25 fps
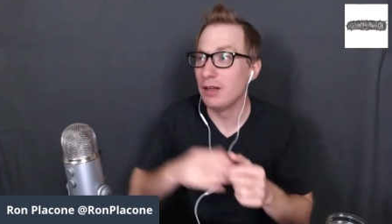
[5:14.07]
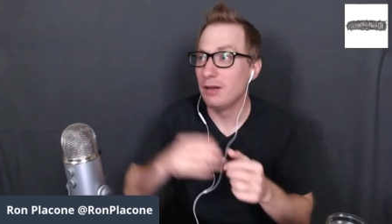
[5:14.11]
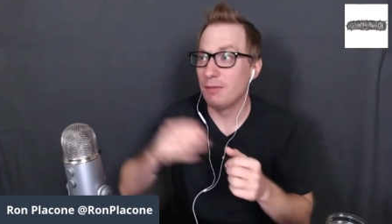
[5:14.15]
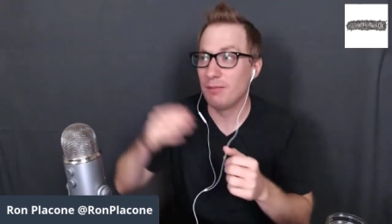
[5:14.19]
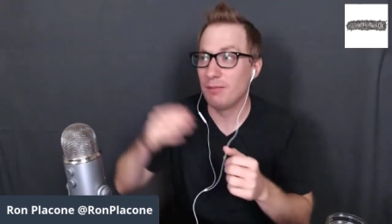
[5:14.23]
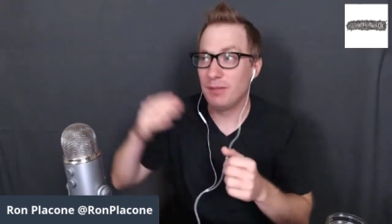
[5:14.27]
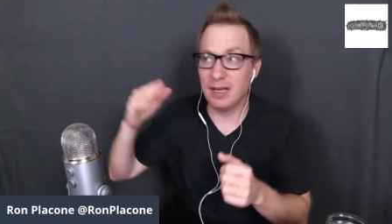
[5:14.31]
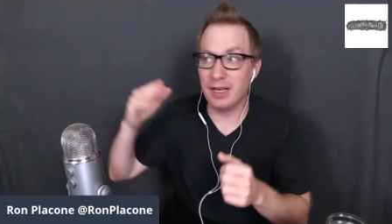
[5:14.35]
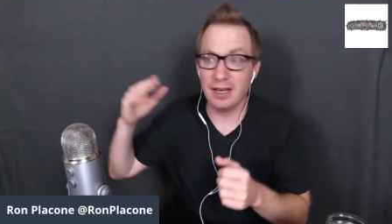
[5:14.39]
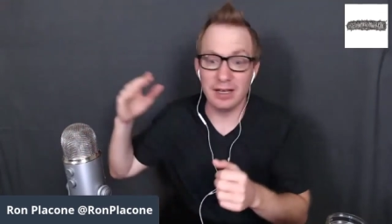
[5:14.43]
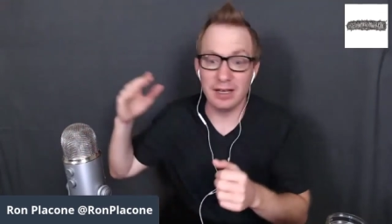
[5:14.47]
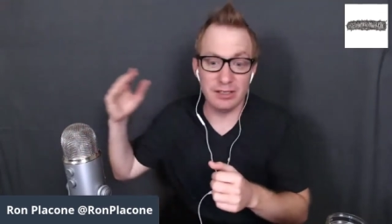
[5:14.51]

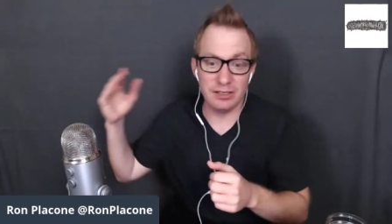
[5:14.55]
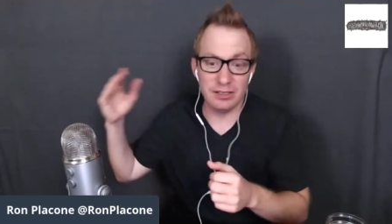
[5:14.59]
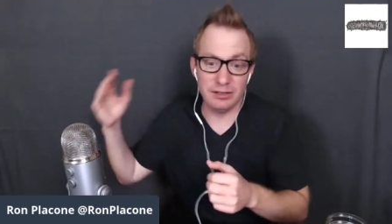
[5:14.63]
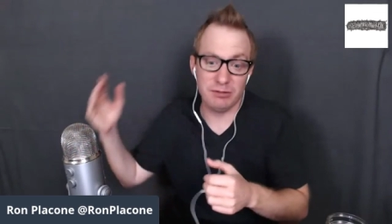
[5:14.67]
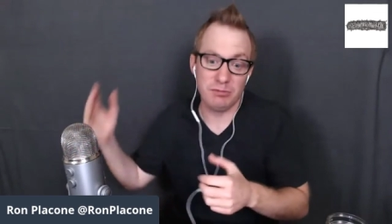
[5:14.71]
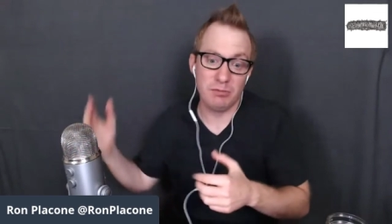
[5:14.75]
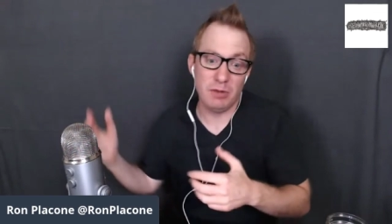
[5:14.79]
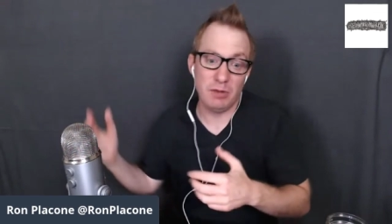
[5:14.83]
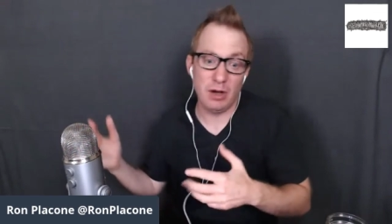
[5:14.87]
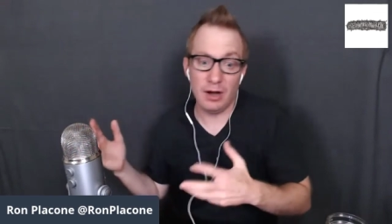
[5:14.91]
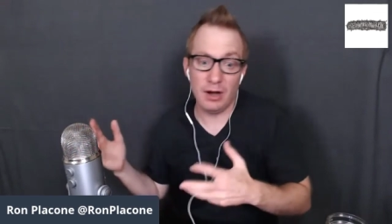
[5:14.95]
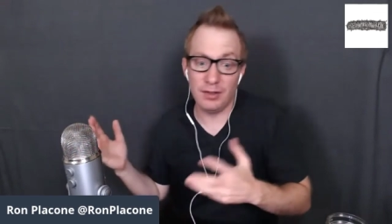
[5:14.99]
Because
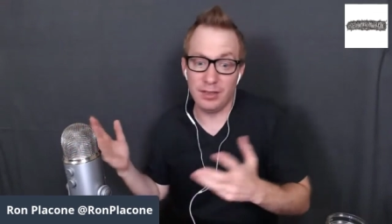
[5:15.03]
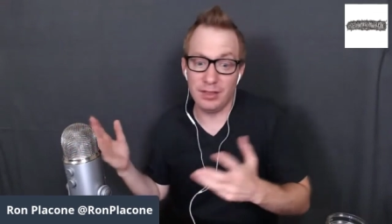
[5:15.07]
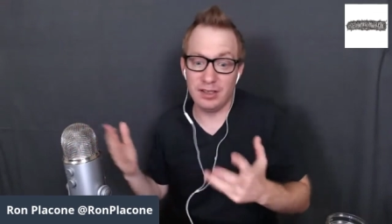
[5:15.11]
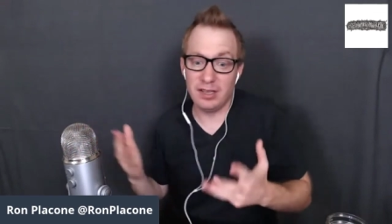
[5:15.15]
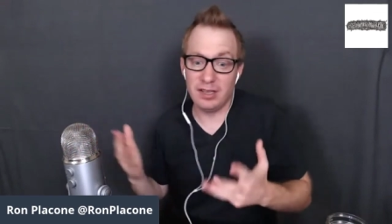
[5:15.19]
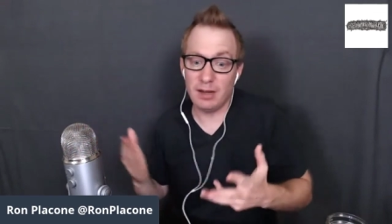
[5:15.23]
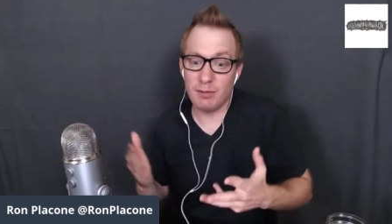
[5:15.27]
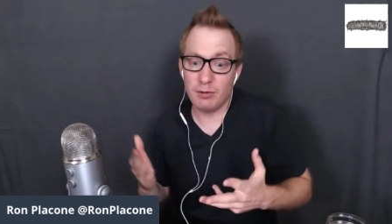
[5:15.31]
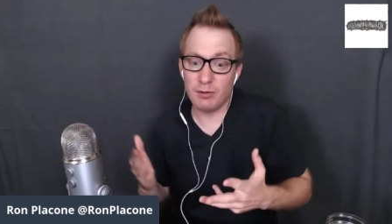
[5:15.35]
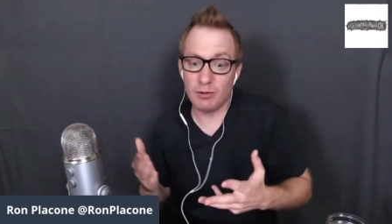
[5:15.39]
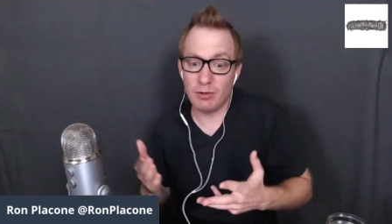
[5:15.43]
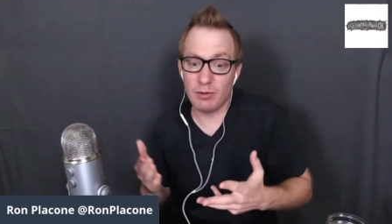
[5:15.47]
on the
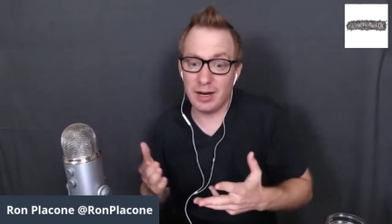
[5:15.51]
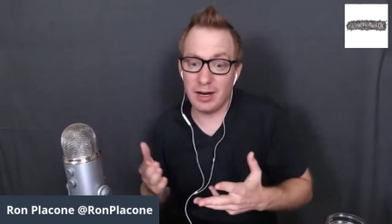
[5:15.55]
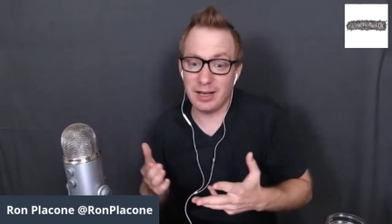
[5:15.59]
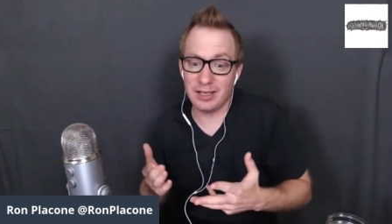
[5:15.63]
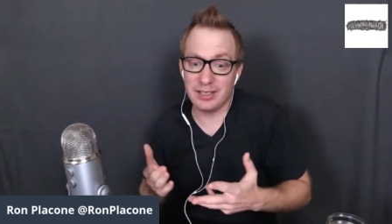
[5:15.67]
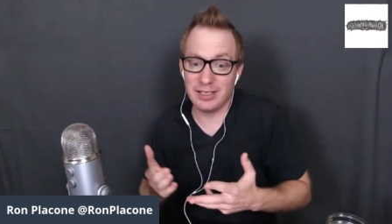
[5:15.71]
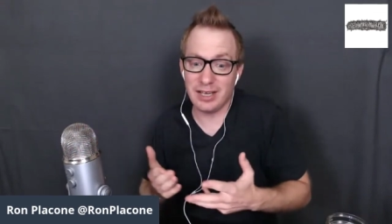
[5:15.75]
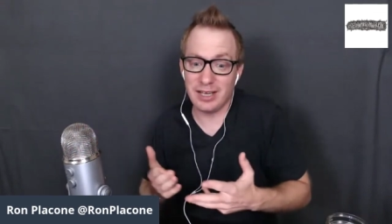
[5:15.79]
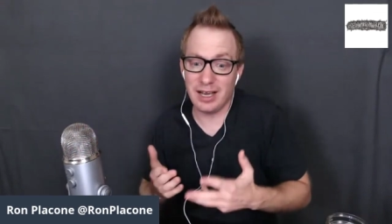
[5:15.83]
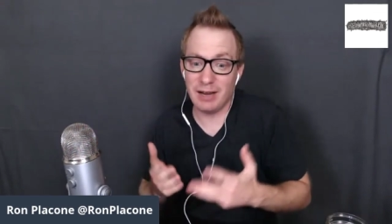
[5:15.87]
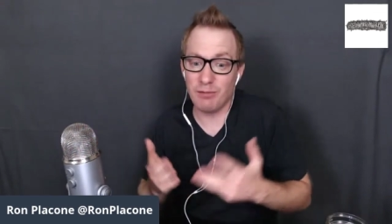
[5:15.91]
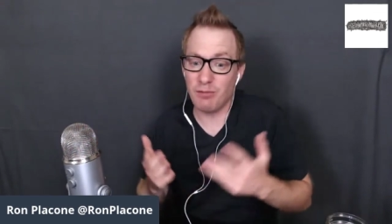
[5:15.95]
Democratic
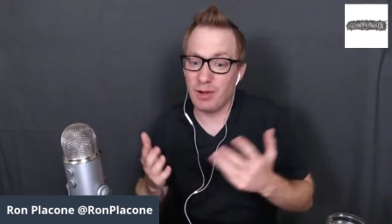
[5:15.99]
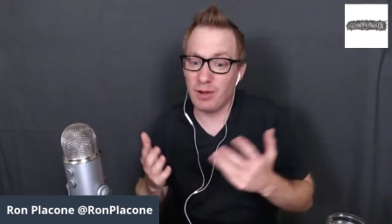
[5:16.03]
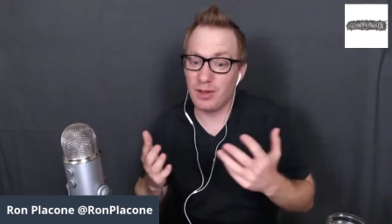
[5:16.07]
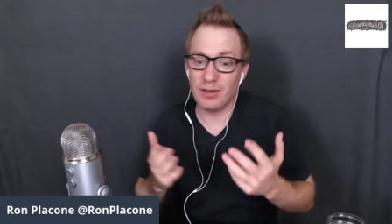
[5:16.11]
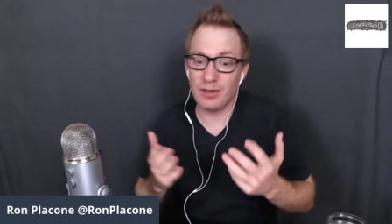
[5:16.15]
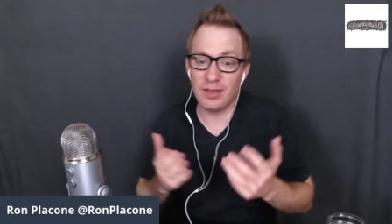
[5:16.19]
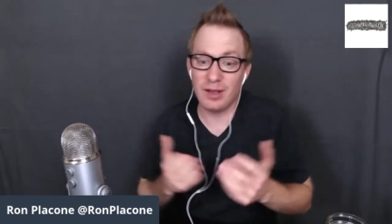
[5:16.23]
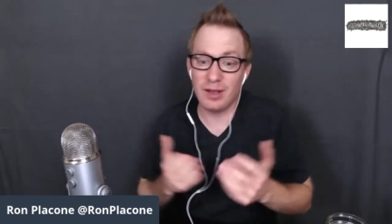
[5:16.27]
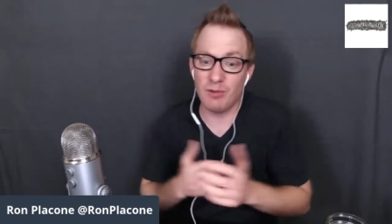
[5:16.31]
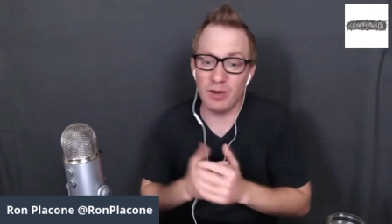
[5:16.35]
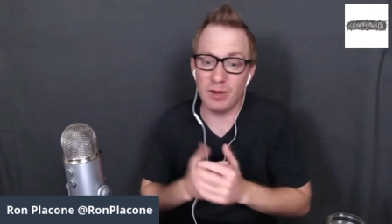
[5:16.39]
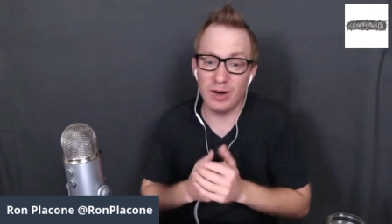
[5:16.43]
side, whether
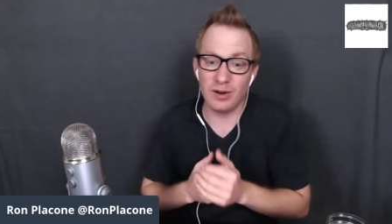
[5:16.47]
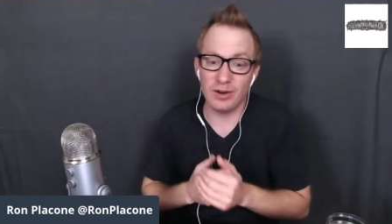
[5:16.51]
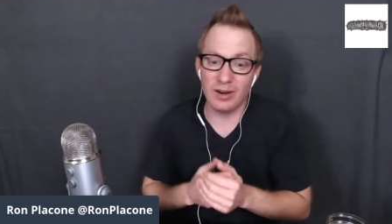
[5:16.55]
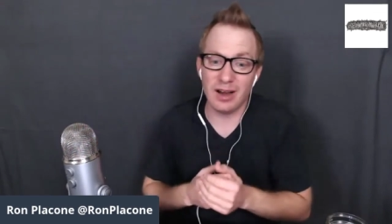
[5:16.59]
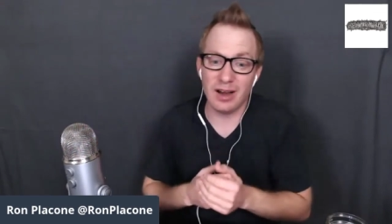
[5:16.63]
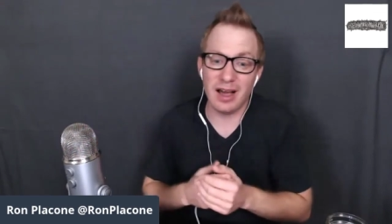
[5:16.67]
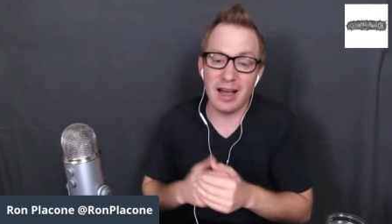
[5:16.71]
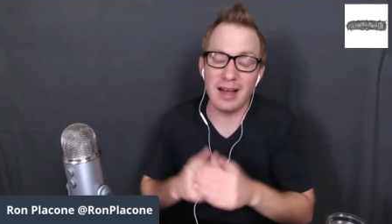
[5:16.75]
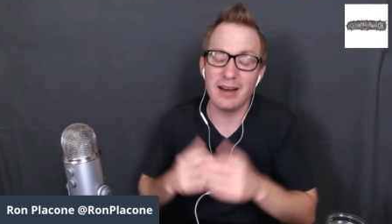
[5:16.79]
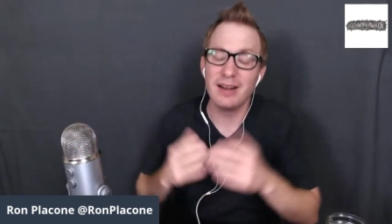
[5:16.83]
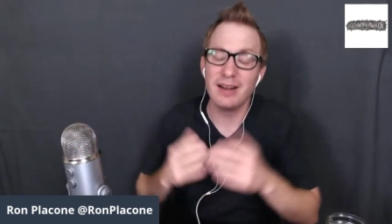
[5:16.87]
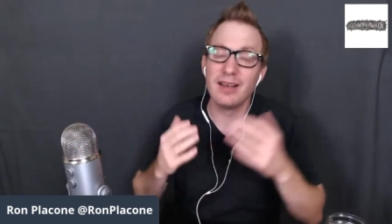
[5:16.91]
they win or
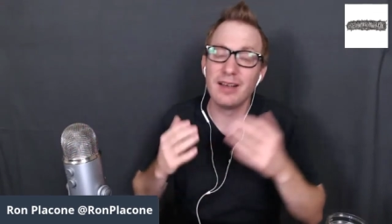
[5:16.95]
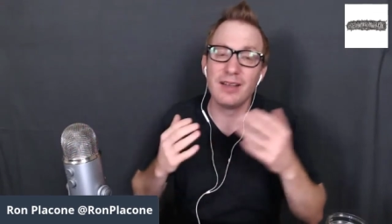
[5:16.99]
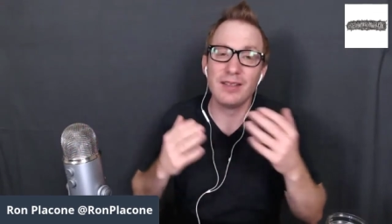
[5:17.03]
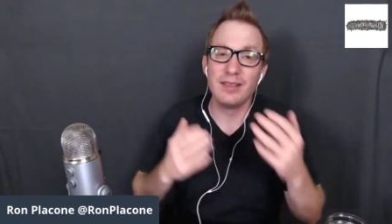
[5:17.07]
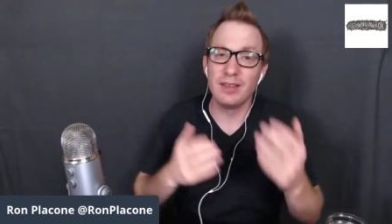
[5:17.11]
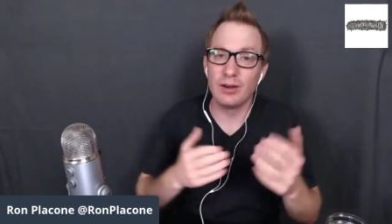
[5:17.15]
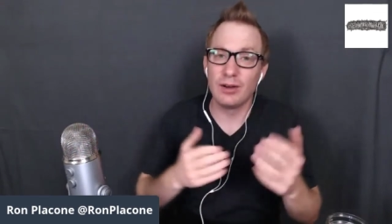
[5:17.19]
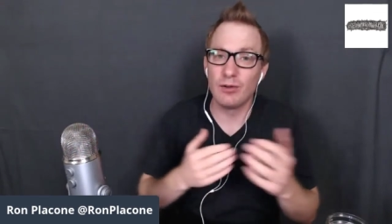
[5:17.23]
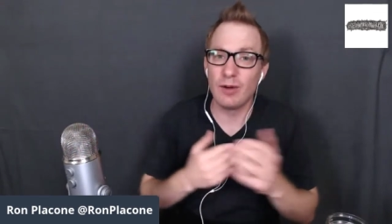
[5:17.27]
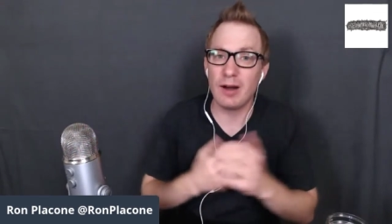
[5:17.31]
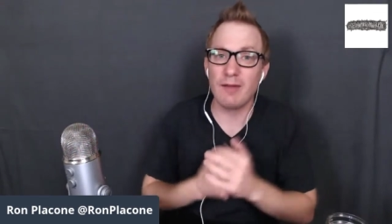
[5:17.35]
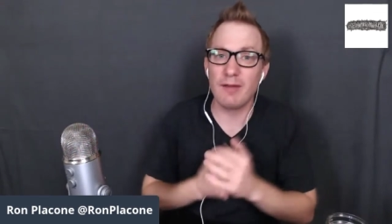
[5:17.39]
not,
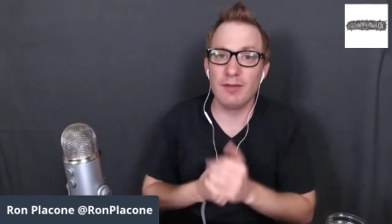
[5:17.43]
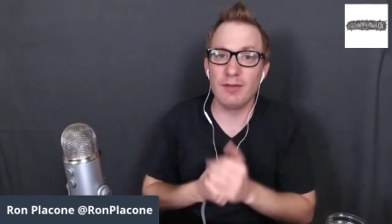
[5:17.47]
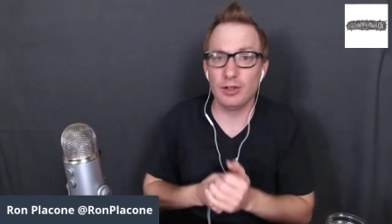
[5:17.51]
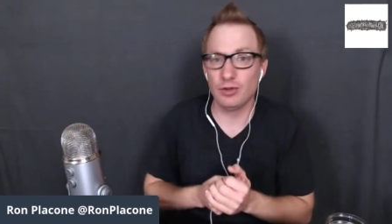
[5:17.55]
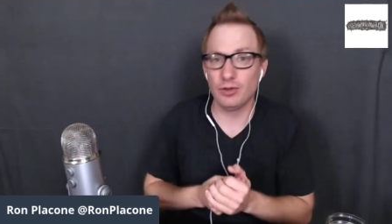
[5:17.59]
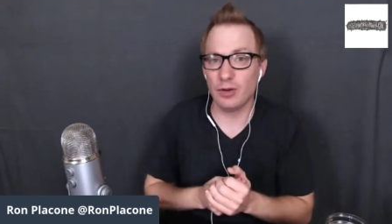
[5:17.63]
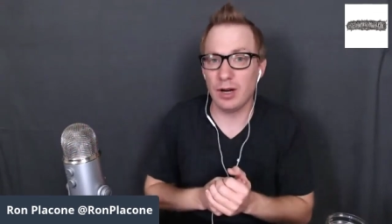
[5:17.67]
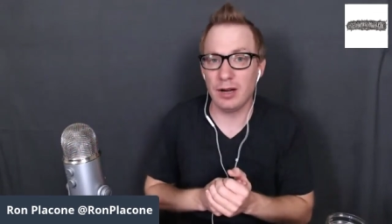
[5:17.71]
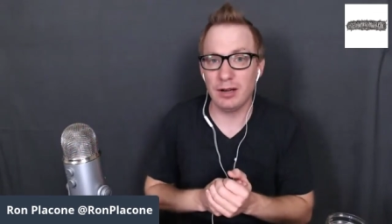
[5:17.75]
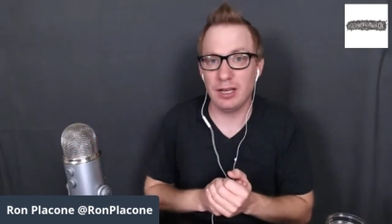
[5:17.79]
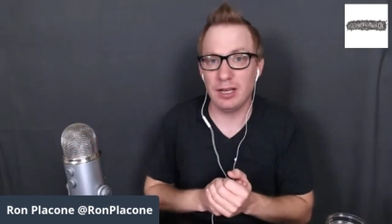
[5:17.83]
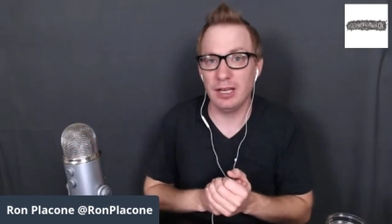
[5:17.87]
the gravy
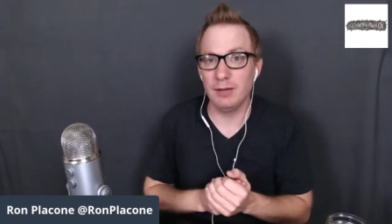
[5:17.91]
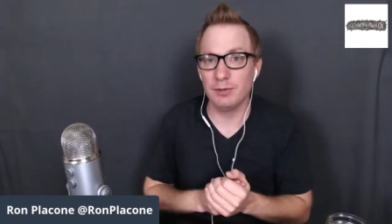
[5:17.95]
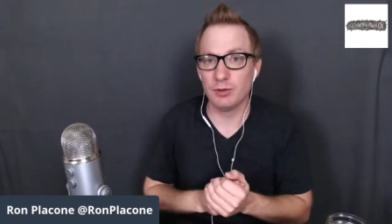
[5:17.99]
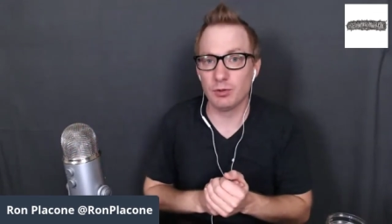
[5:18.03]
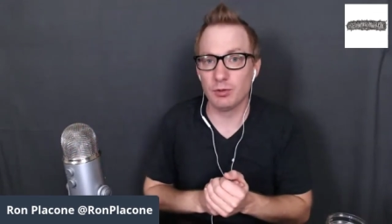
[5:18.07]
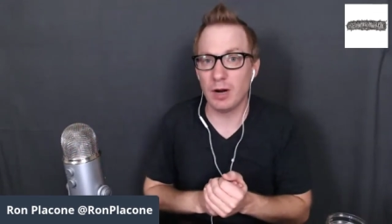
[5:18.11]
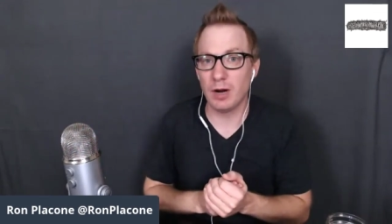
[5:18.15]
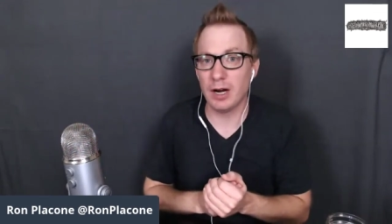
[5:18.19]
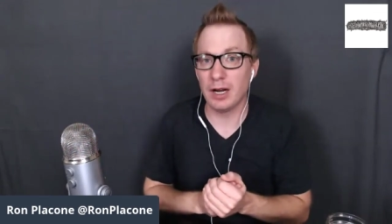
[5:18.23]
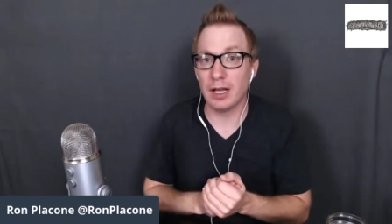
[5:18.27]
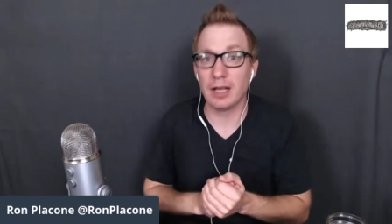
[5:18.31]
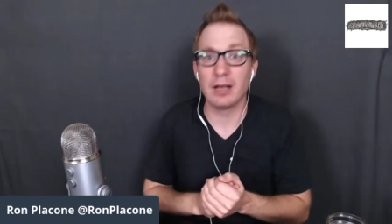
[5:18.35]
train keeps
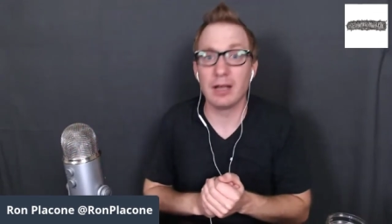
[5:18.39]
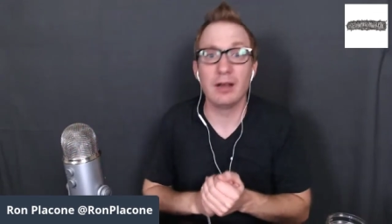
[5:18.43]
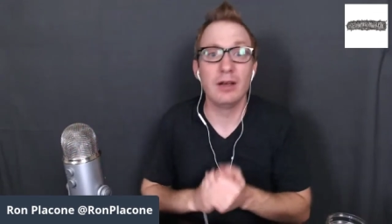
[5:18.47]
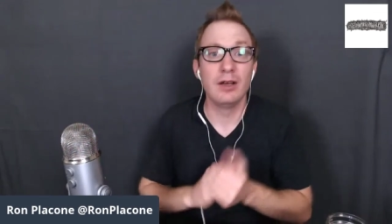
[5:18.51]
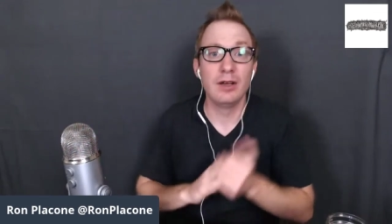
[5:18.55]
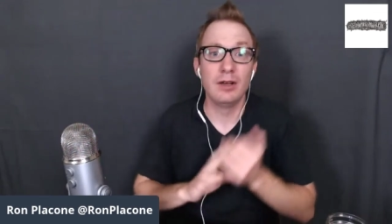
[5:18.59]
running.